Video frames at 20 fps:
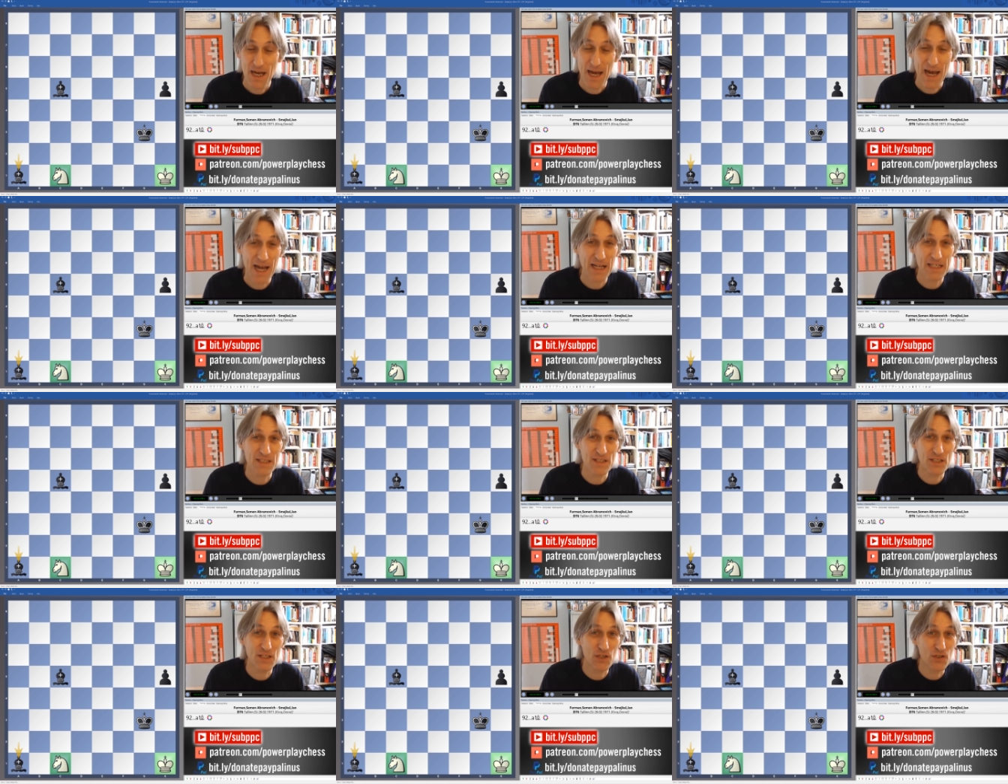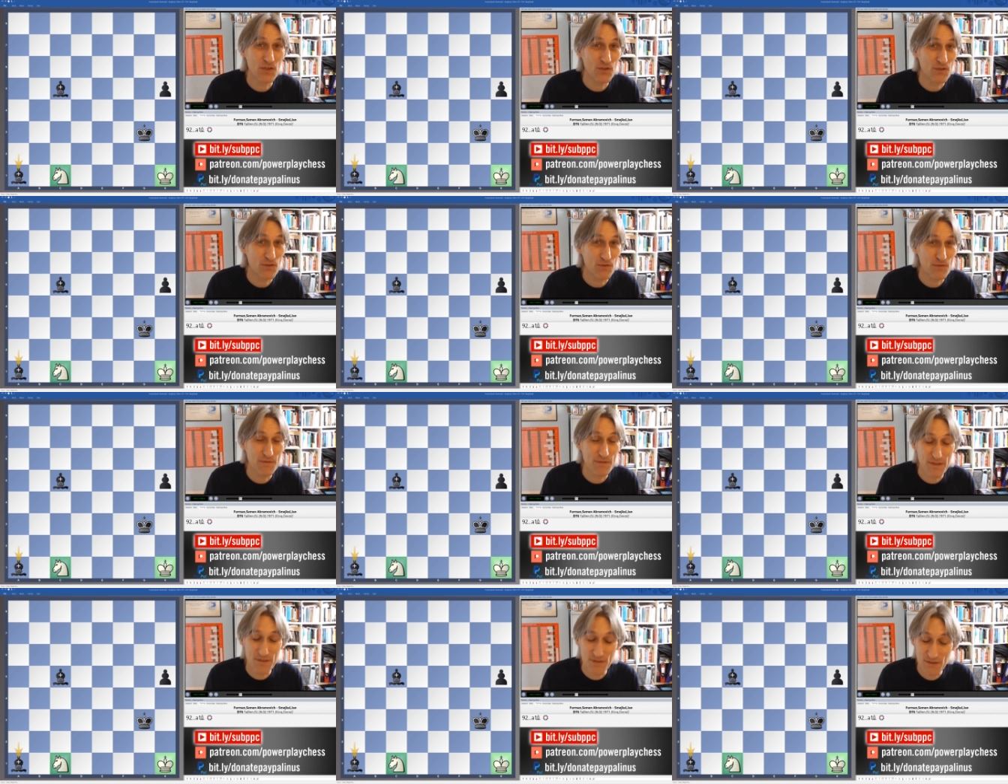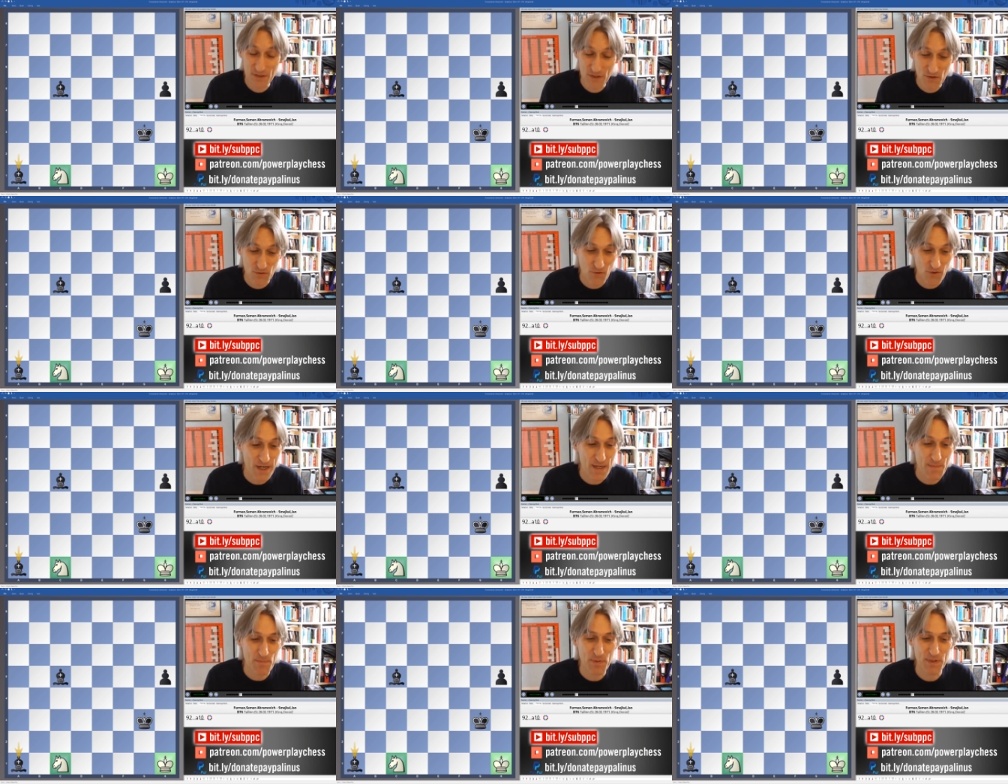and
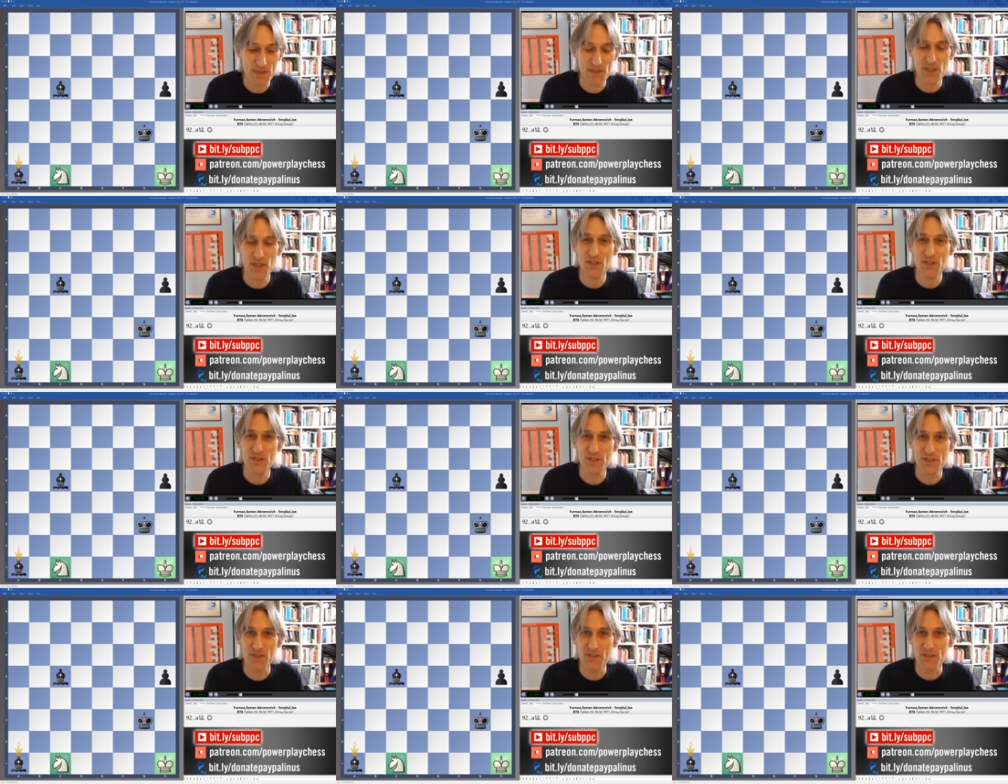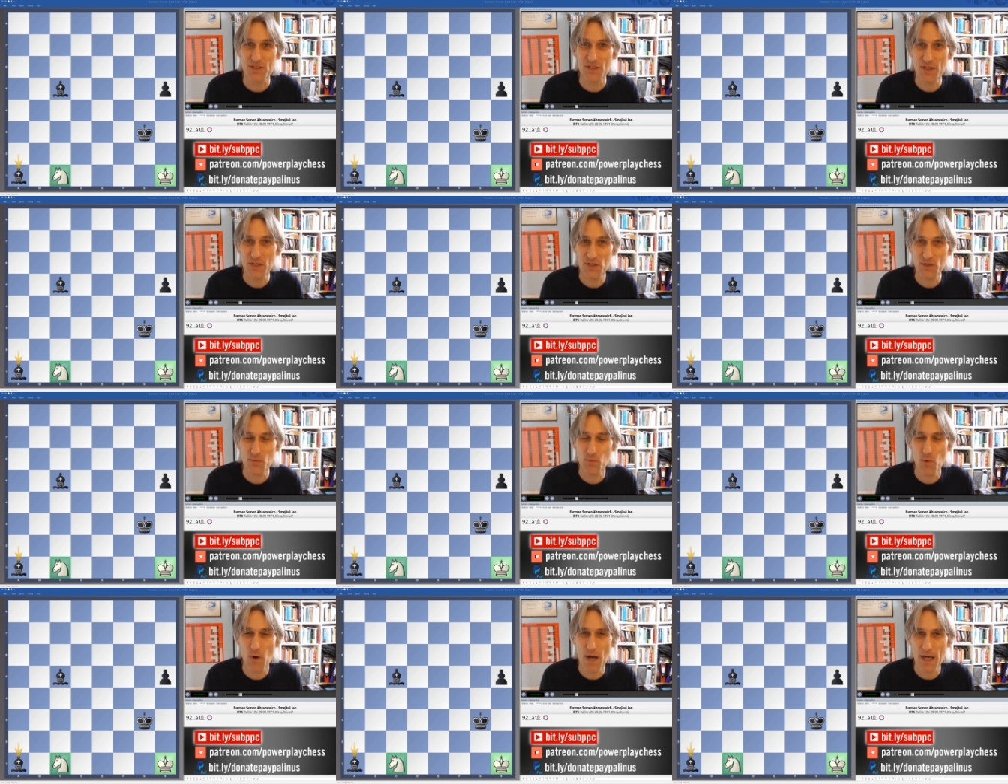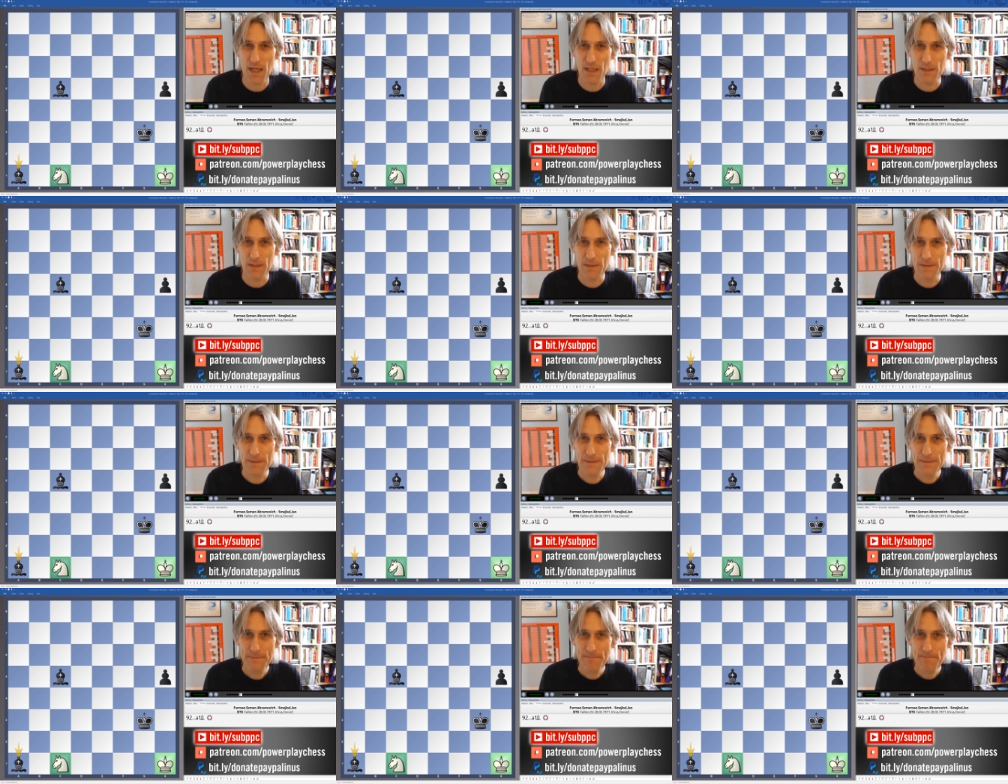great positions as well.
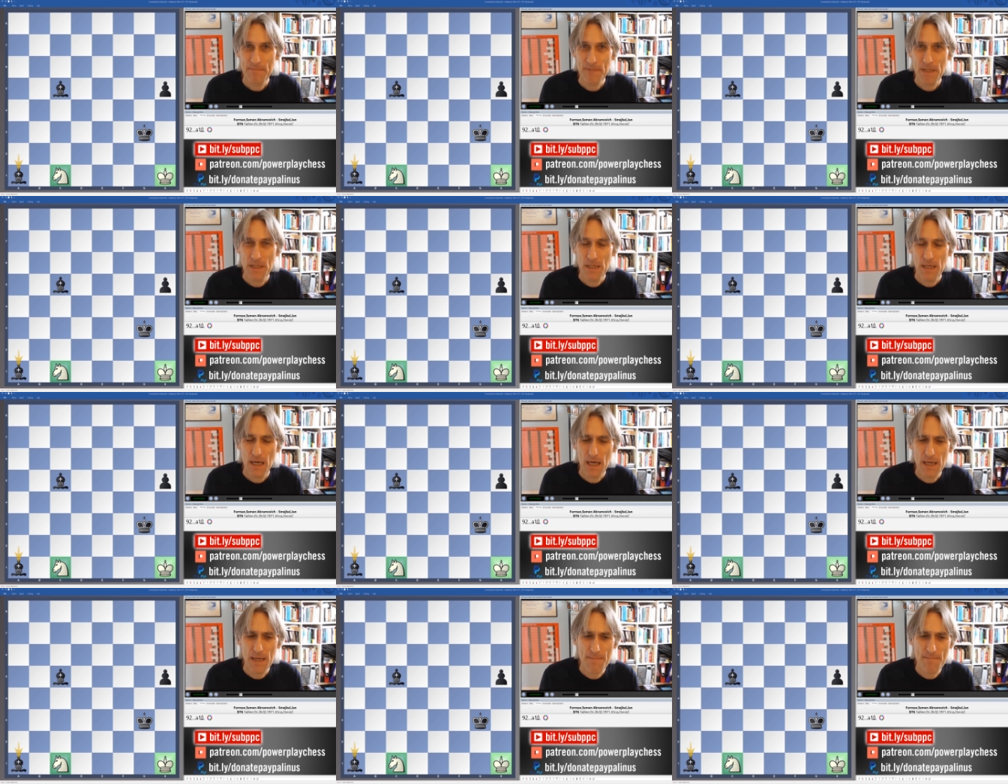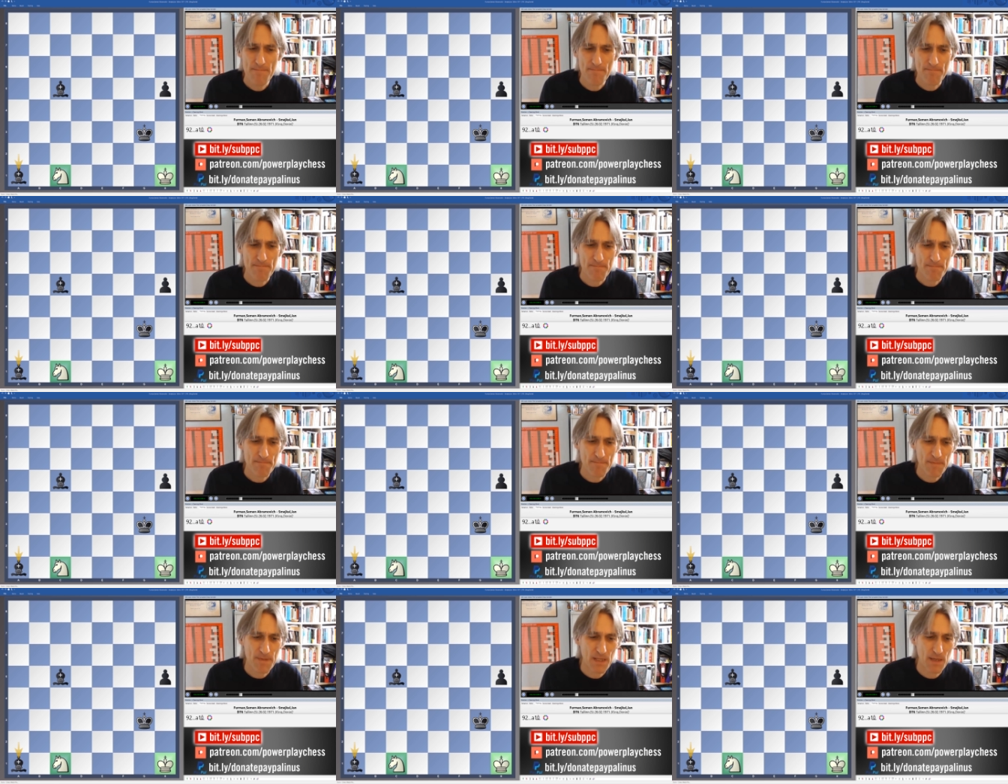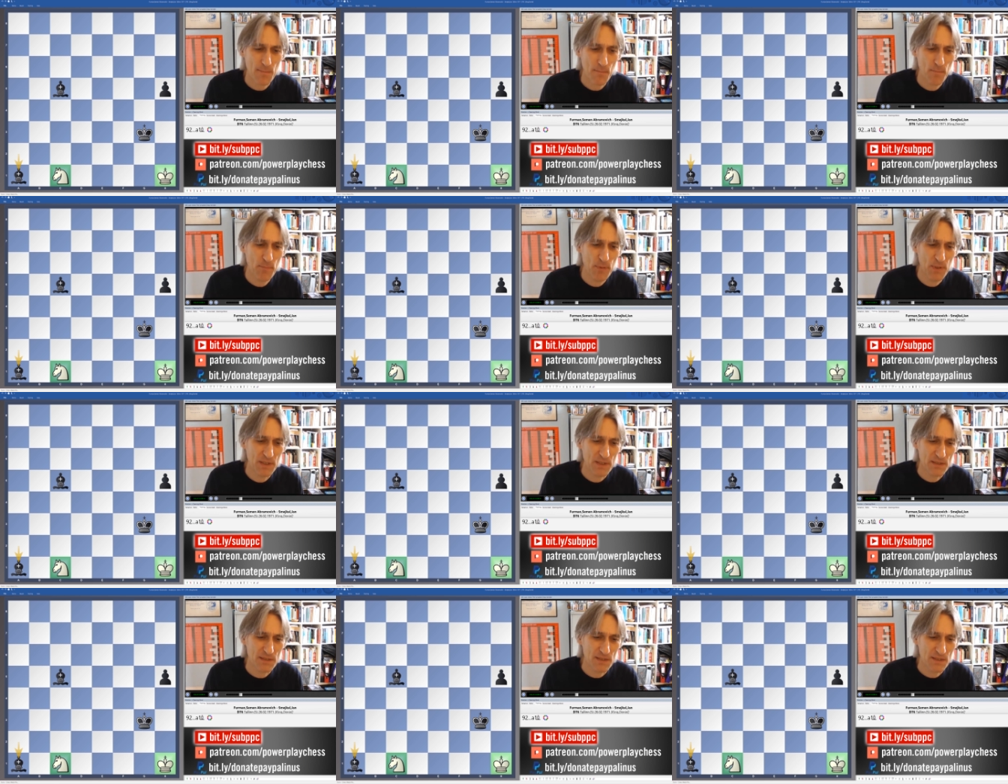Um,
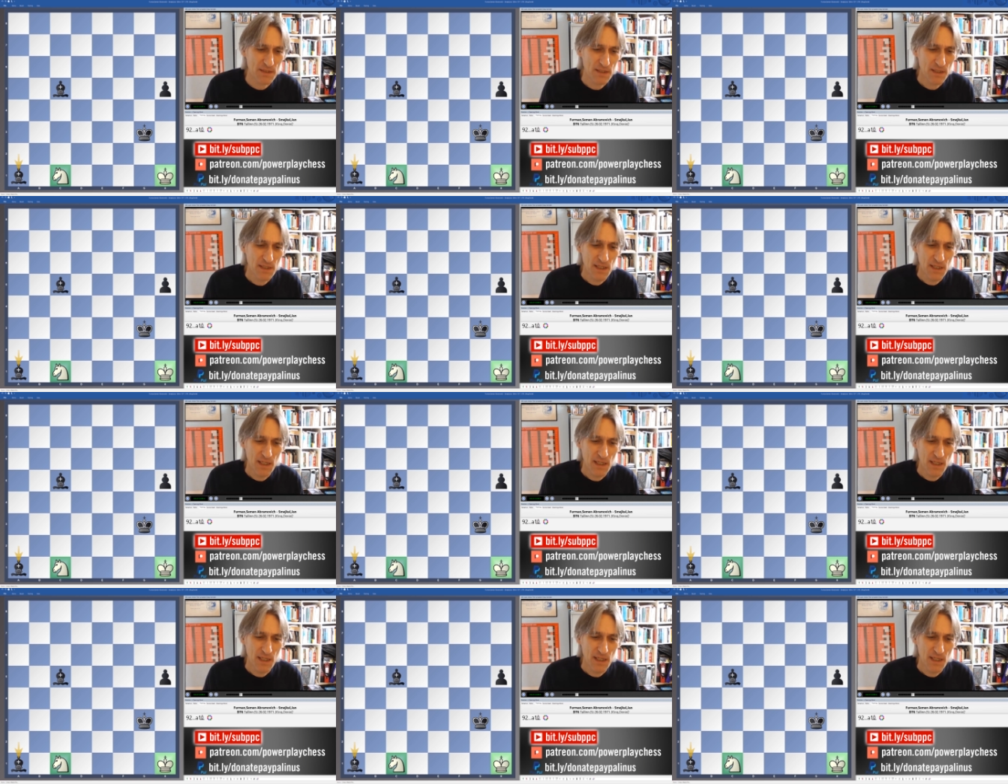but